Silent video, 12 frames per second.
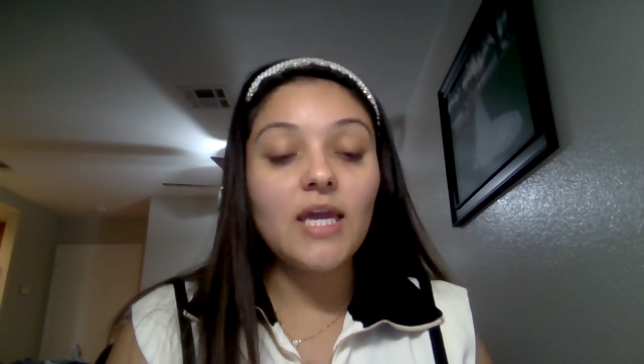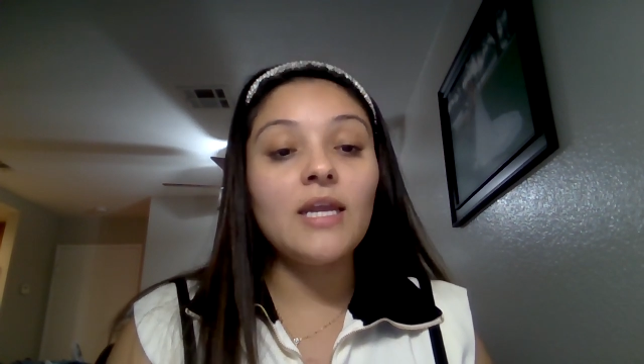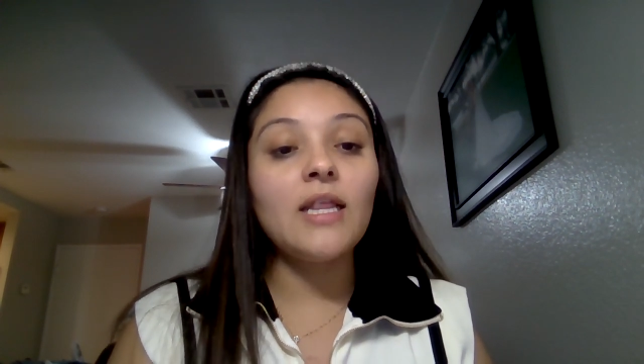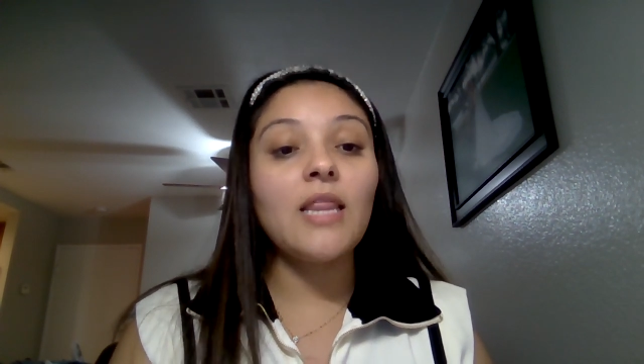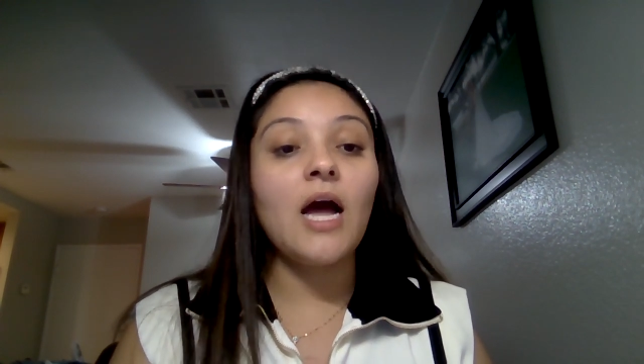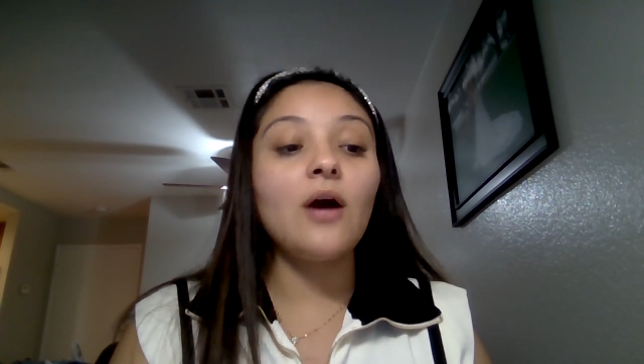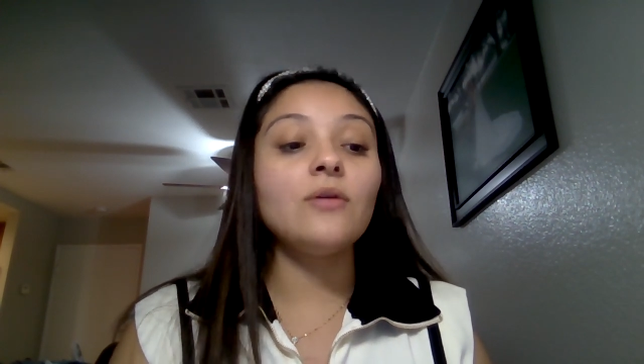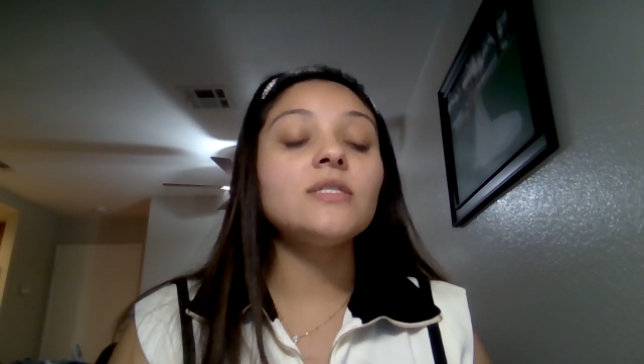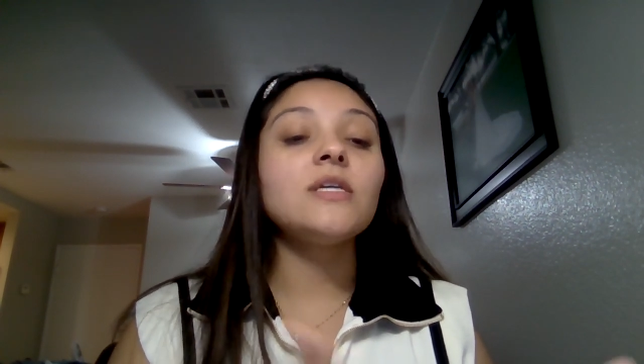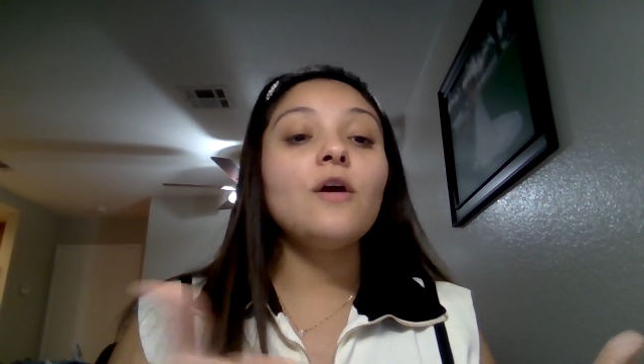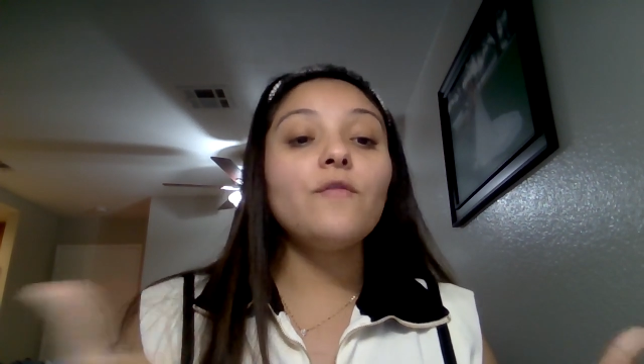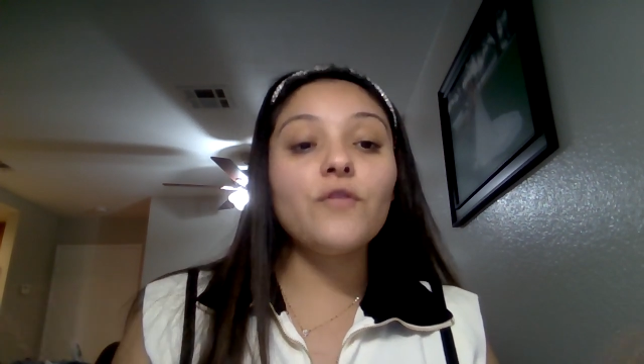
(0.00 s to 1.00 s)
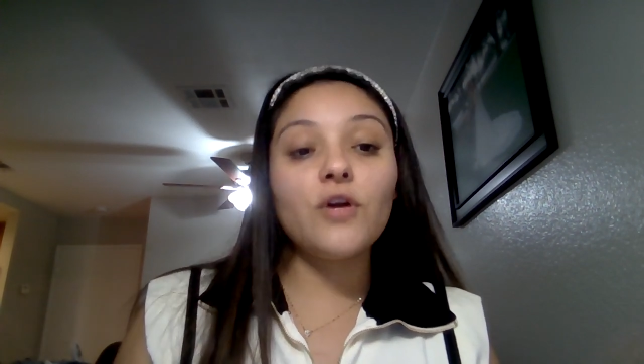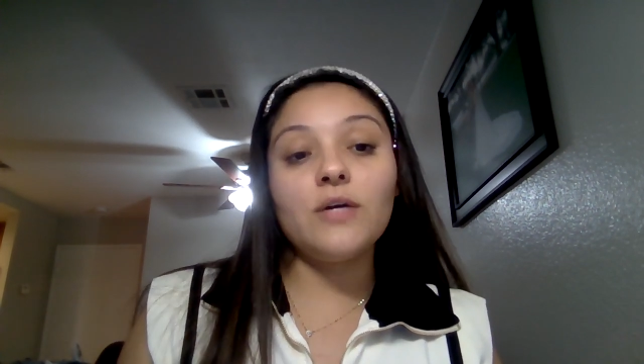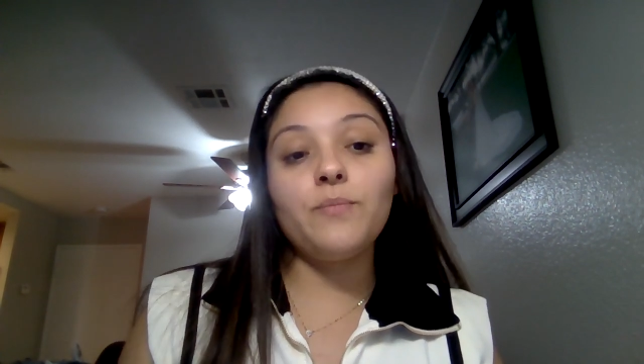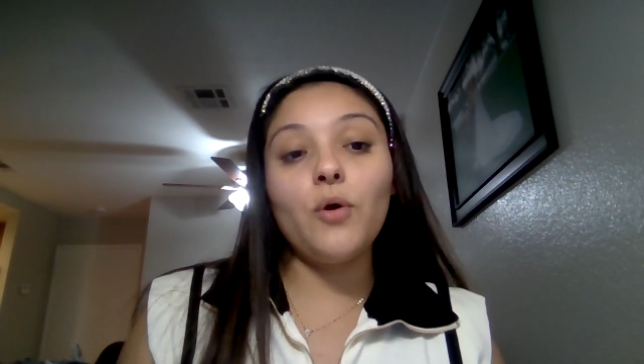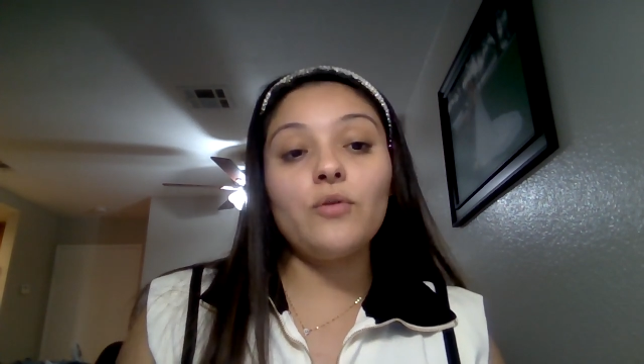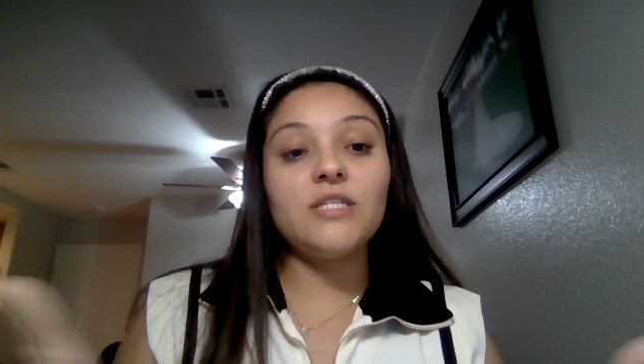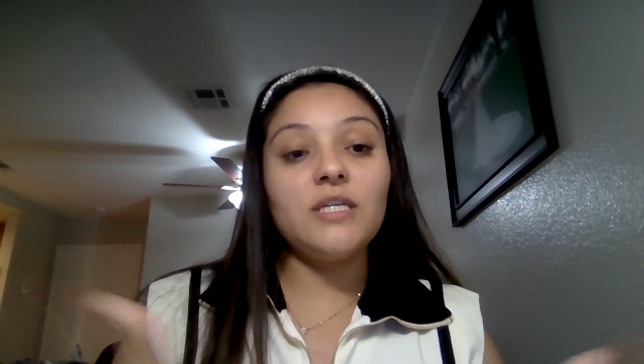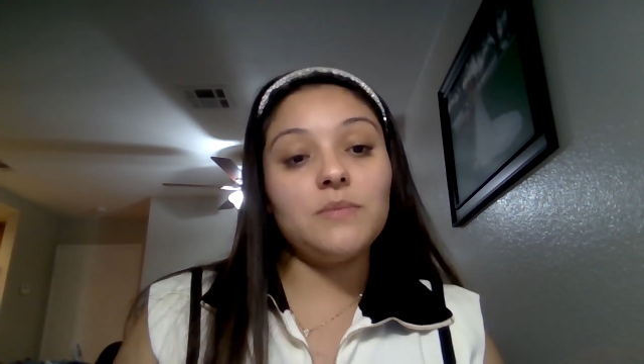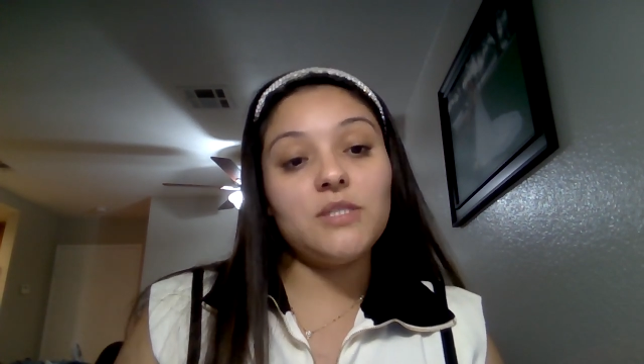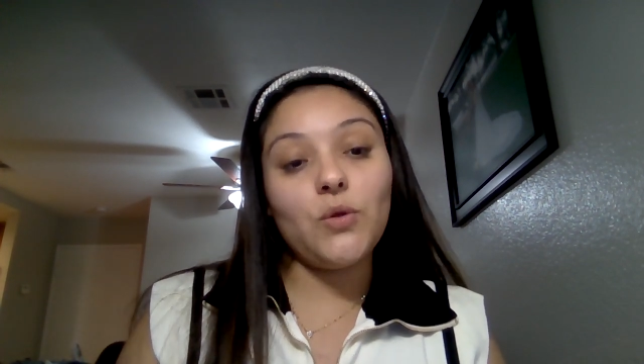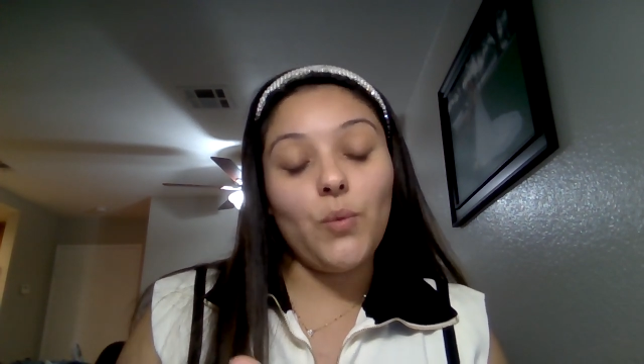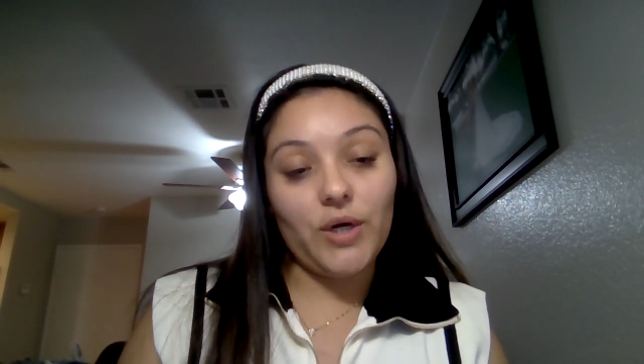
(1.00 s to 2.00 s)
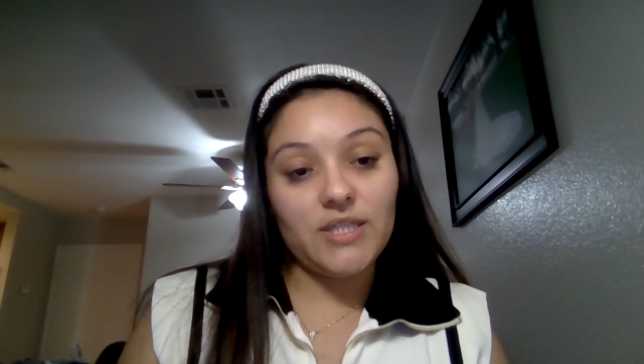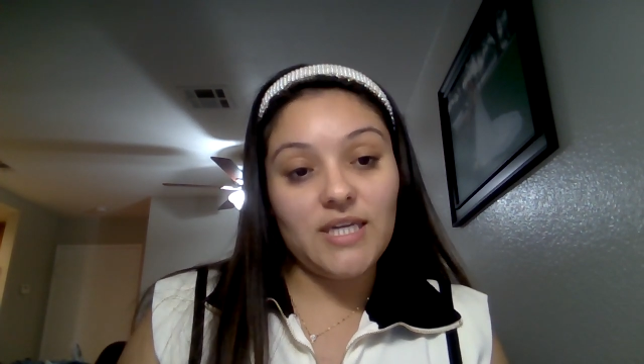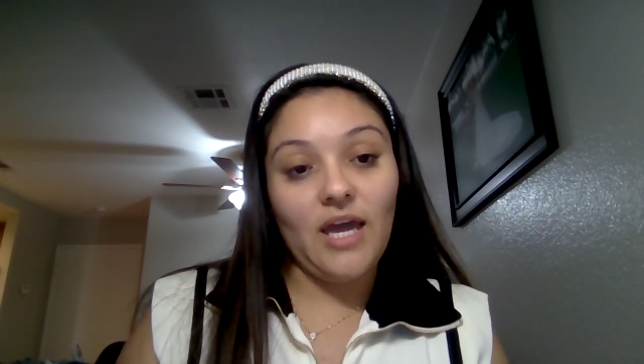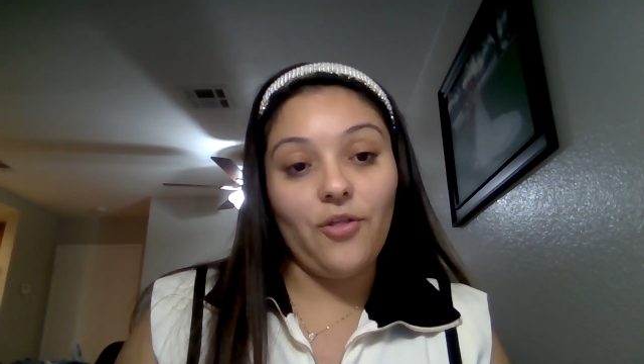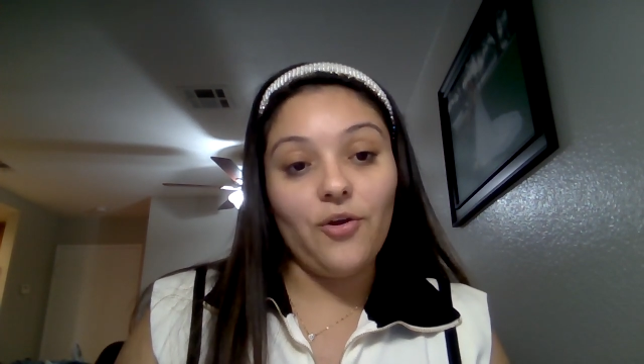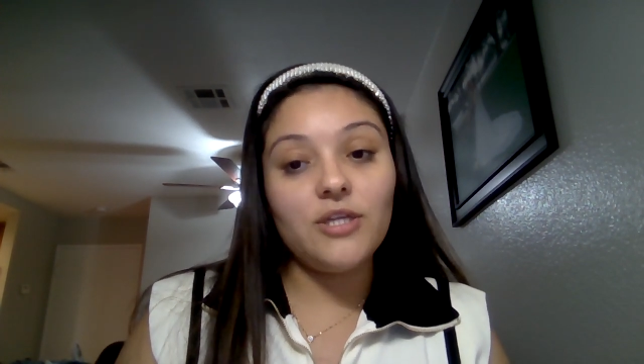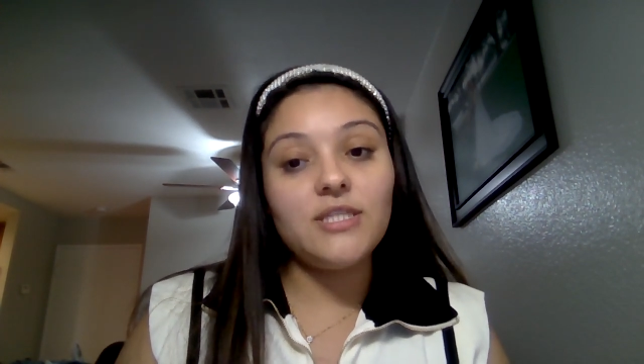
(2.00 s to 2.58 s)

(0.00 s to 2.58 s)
it allows for both teams to work together